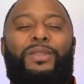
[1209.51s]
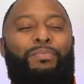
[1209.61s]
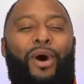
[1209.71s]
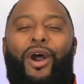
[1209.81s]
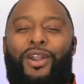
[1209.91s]

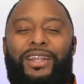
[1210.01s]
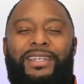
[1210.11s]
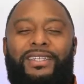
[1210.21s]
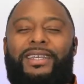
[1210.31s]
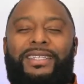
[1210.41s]
with
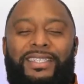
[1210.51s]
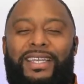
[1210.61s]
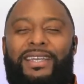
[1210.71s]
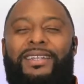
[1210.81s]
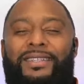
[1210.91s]
pardoned
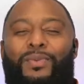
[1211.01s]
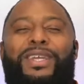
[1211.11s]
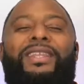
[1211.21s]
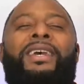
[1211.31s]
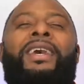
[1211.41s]
sins,
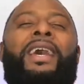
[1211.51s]
with